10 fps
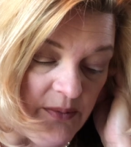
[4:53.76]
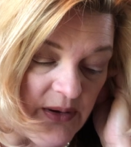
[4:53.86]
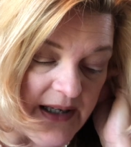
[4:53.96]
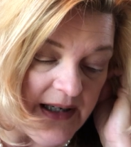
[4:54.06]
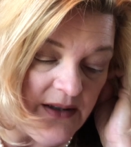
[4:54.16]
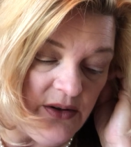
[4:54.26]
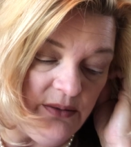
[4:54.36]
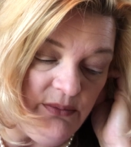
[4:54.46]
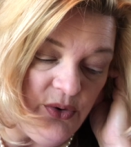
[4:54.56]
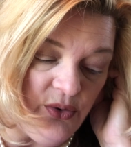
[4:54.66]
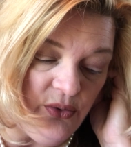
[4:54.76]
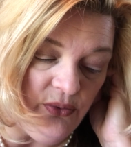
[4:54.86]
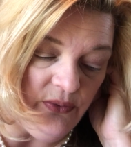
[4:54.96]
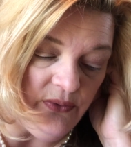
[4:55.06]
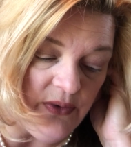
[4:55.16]
Plan to
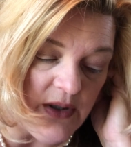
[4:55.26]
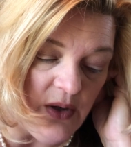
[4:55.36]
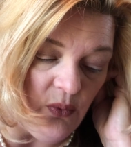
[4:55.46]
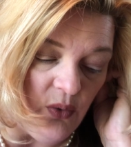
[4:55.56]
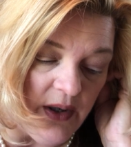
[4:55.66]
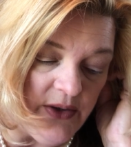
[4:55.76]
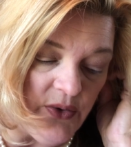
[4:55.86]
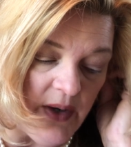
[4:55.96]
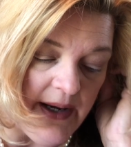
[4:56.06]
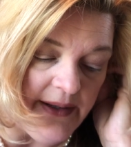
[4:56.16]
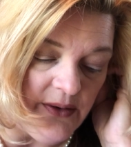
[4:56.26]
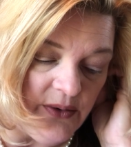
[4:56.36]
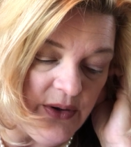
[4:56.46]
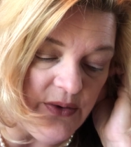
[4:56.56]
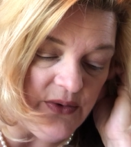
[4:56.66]
move one
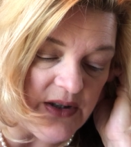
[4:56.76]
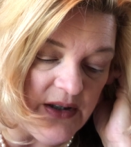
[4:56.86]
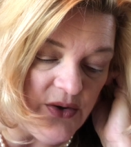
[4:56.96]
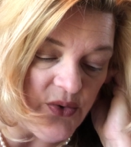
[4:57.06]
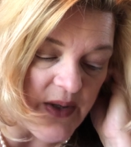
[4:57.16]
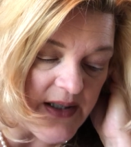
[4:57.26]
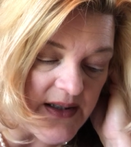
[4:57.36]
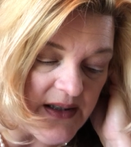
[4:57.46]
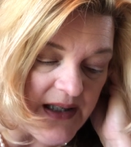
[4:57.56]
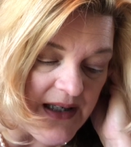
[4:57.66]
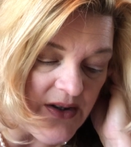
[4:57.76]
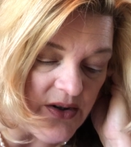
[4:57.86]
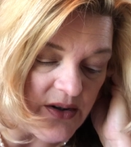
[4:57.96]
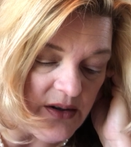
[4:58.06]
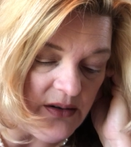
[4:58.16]
triangle using the
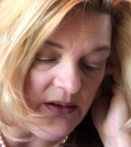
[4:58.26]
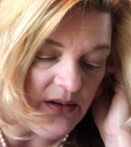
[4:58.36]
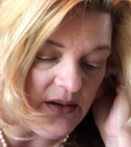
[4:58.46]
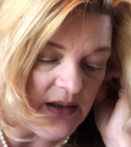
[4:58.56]
translation